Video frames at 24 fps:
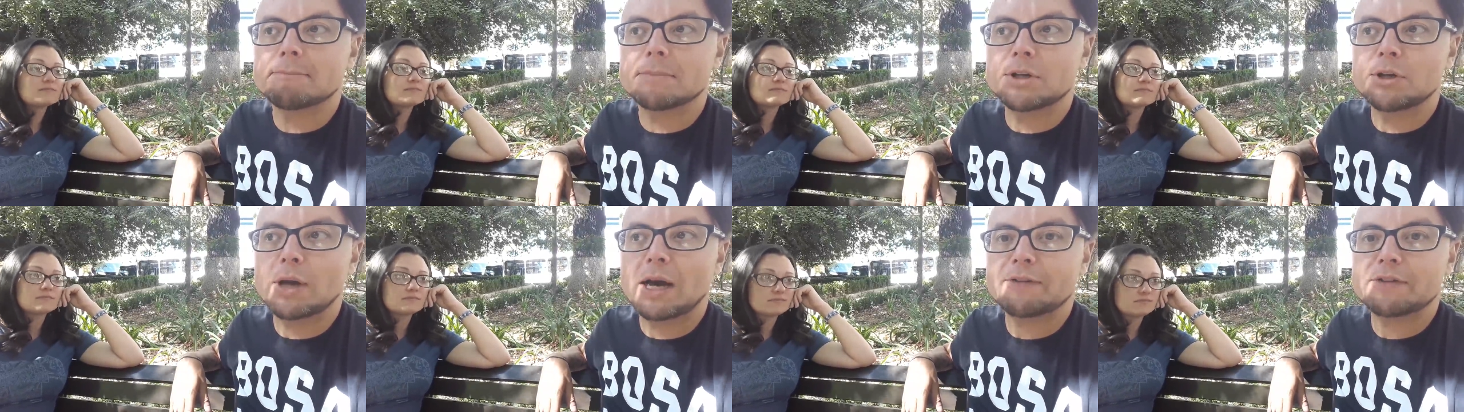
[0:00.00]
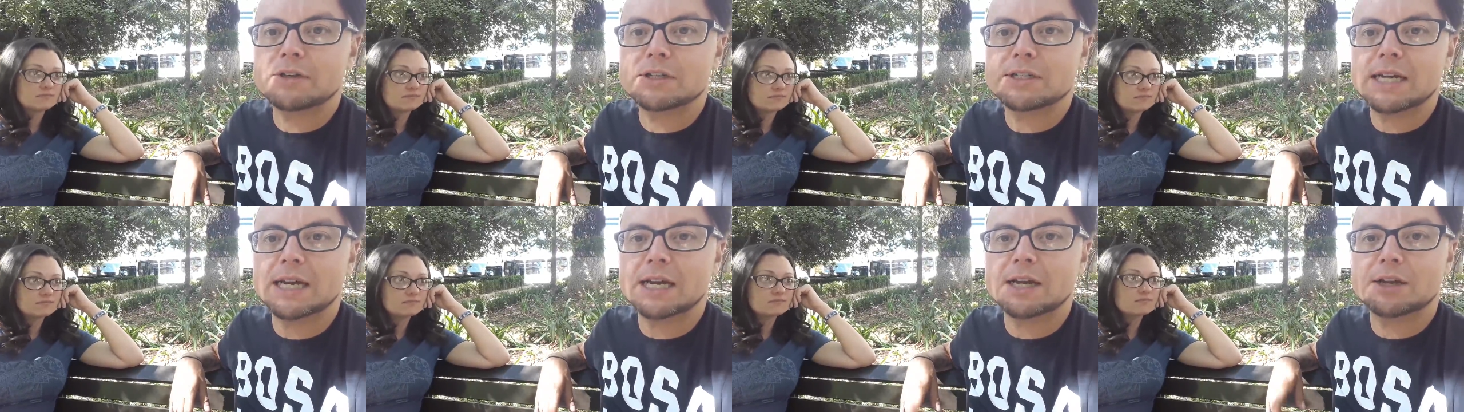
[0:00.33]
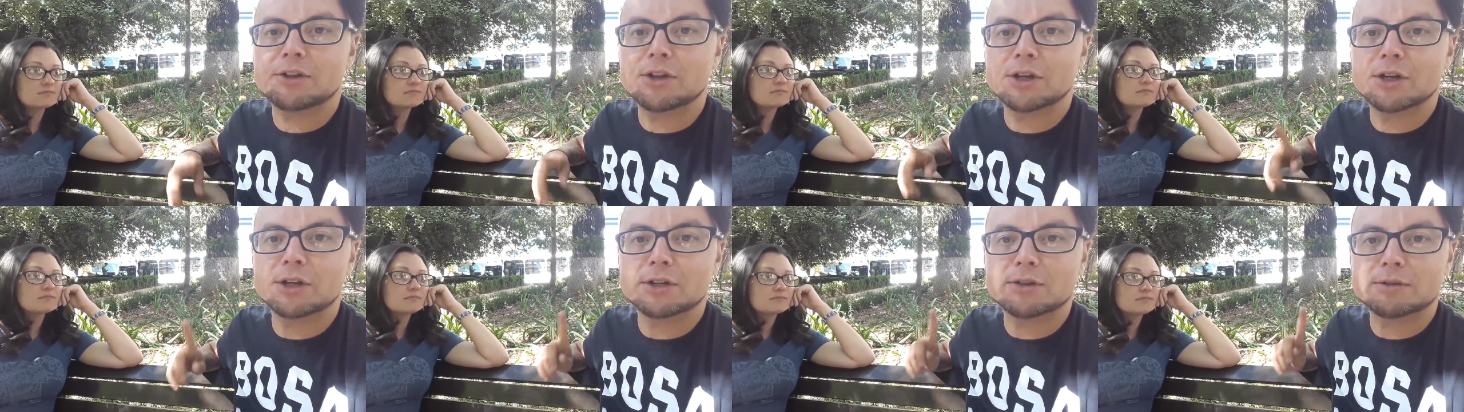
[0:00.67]
Speaker 1: You have to take
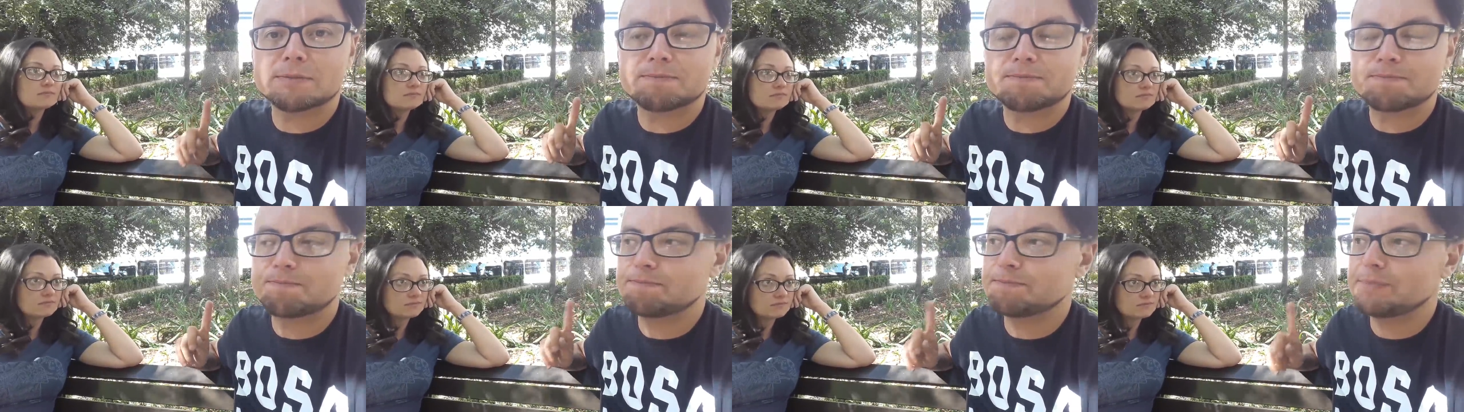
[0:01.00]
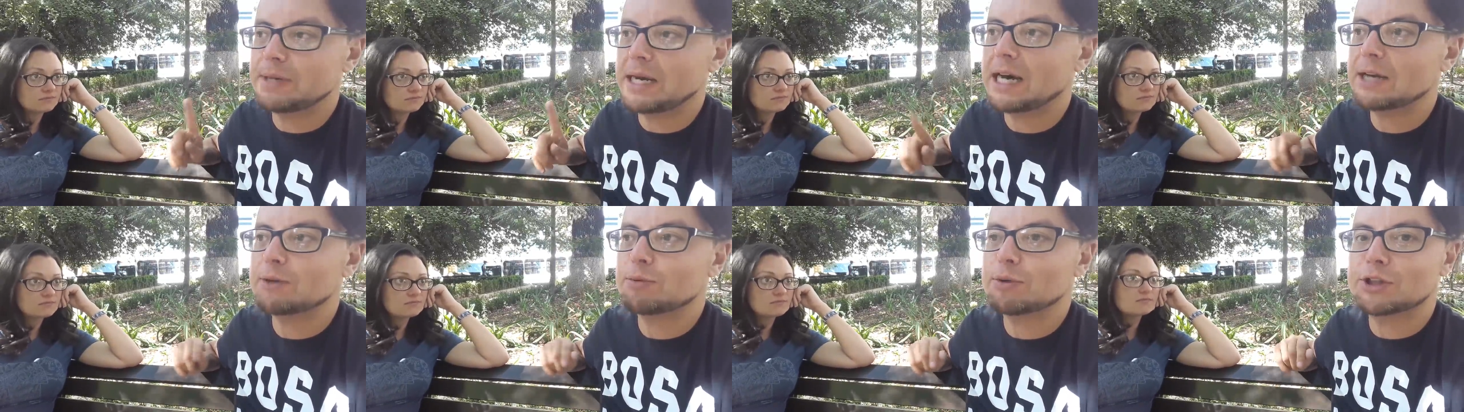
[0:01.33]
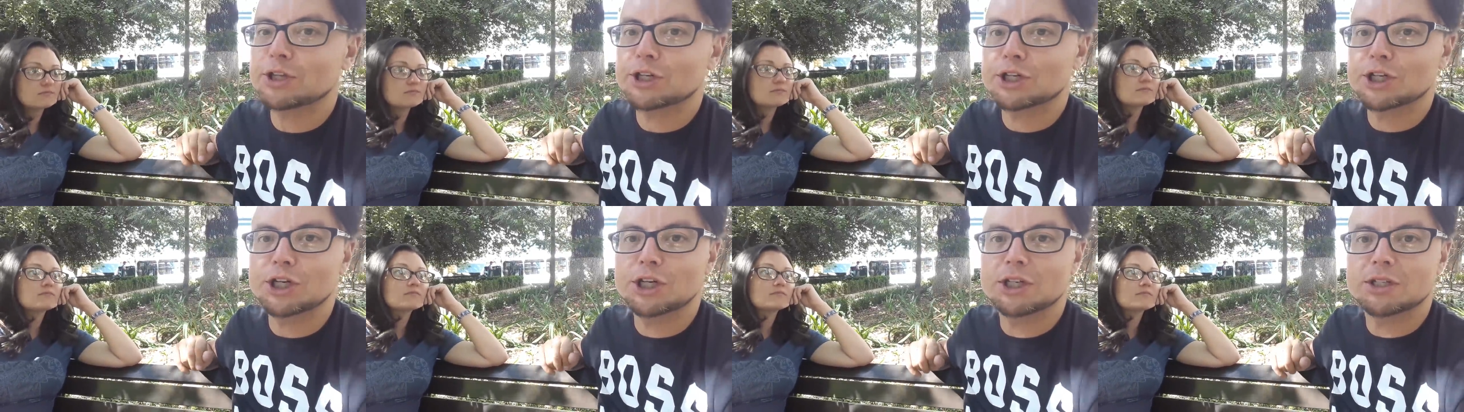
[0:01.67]
the bad with
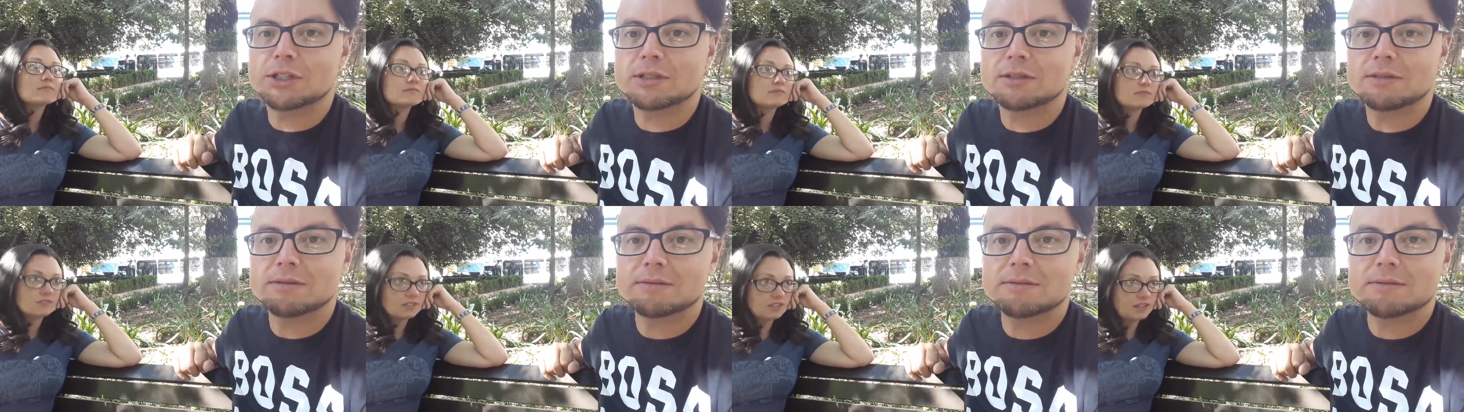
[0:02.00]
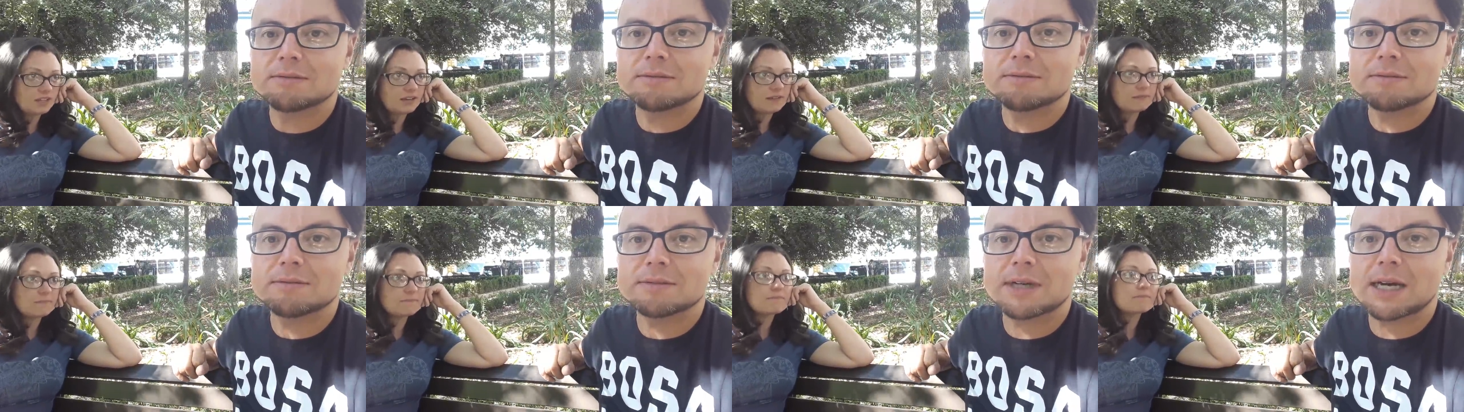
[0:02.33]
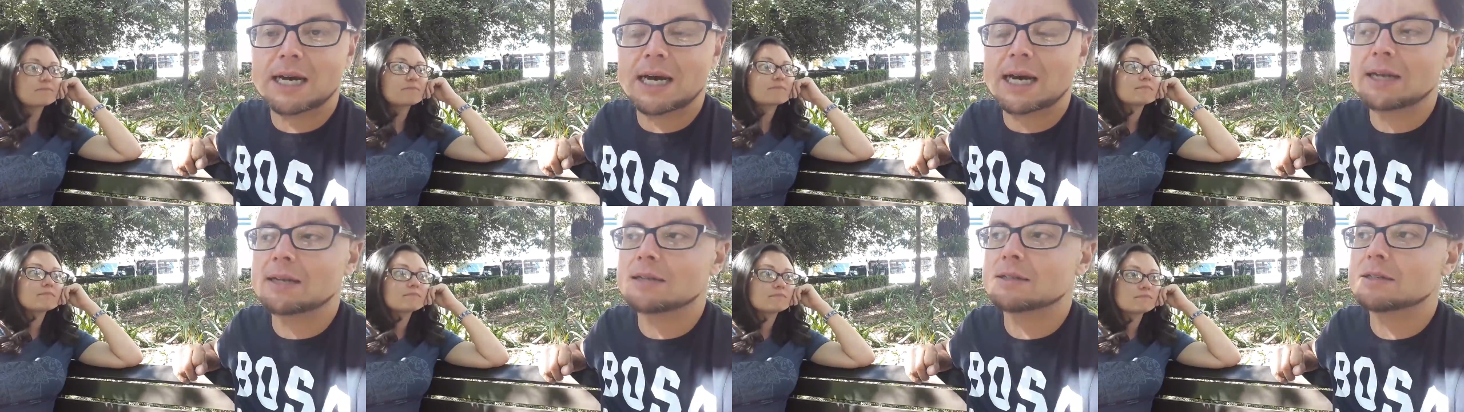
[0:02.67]
the good. Yeah.
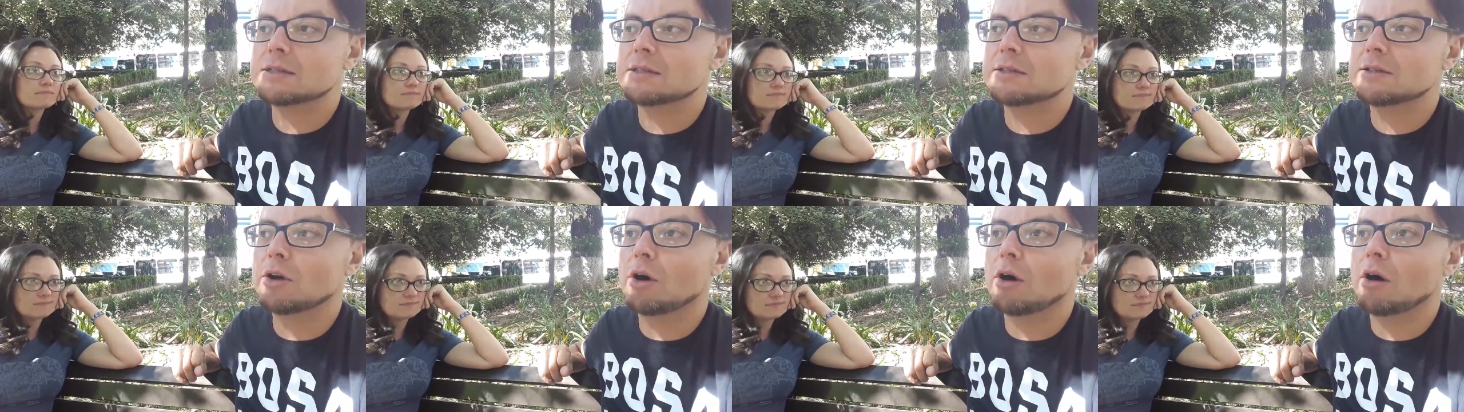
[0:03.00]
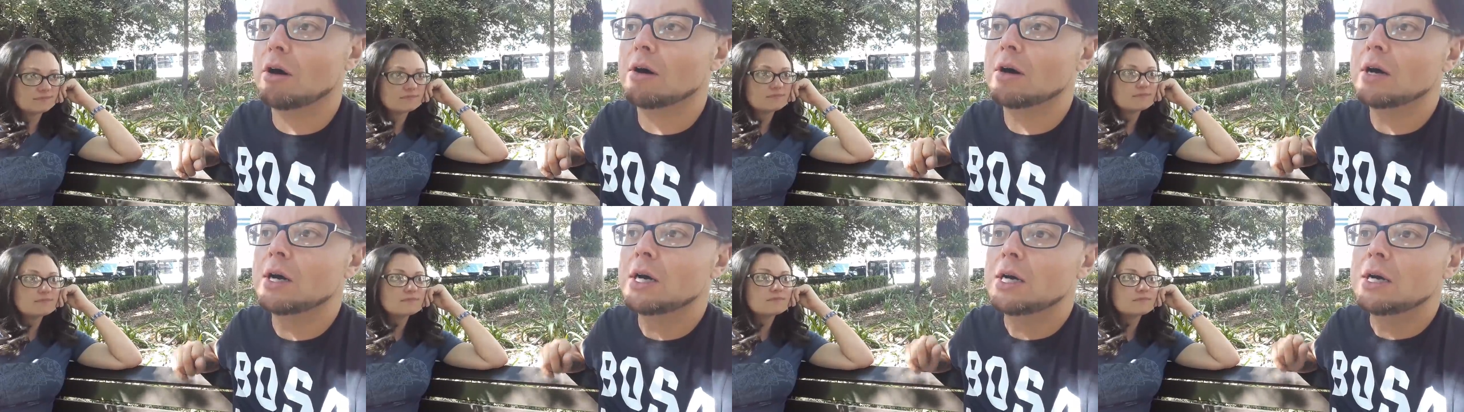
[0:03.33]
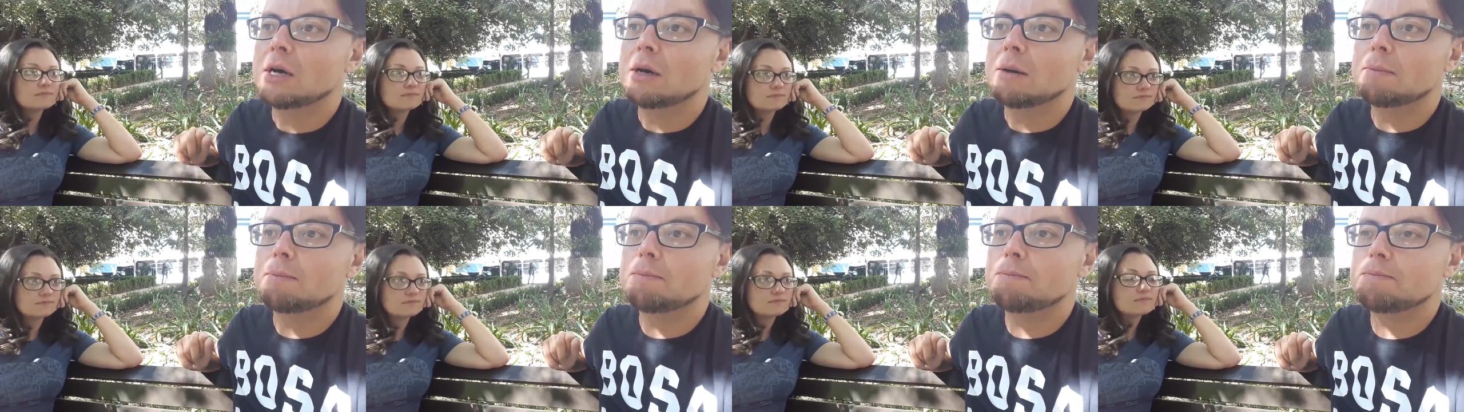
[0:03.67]
And not
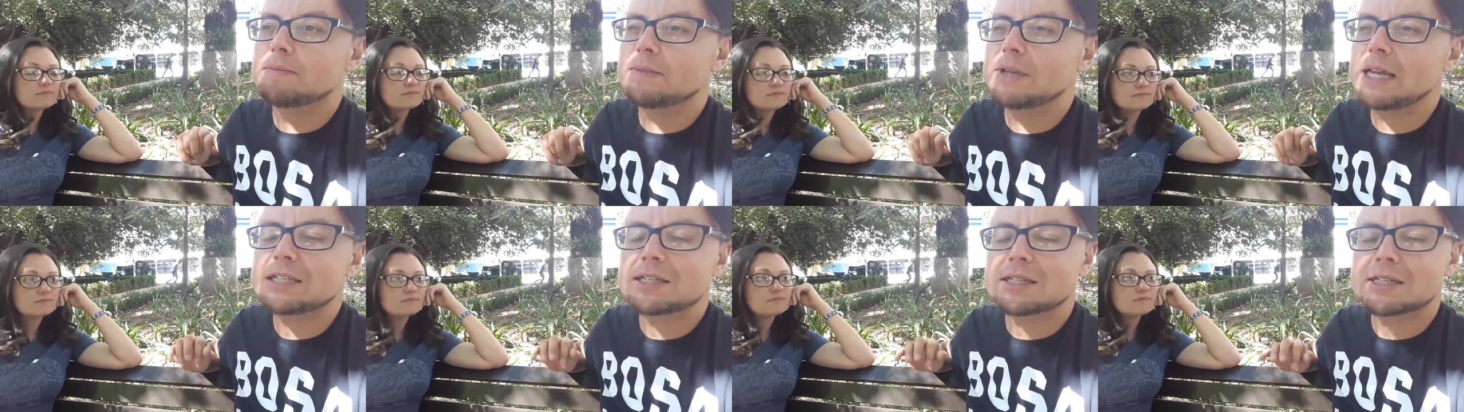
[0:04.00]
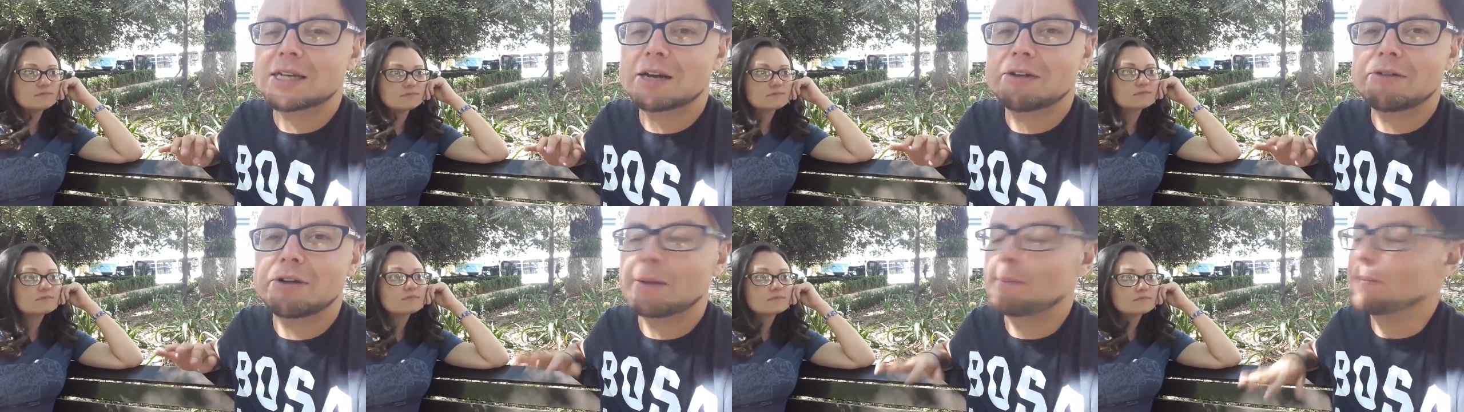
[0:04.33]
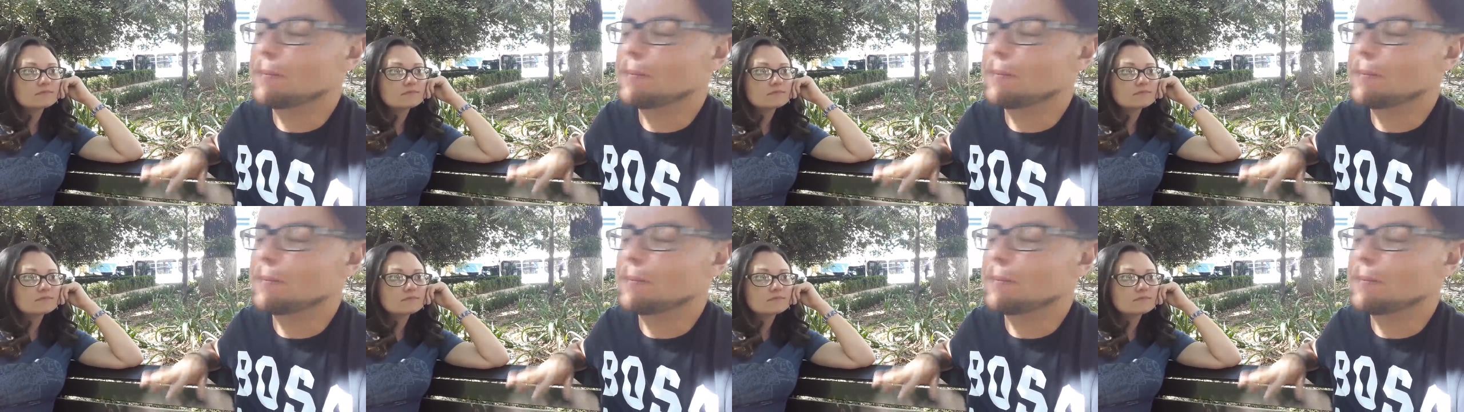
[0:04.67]
necessarily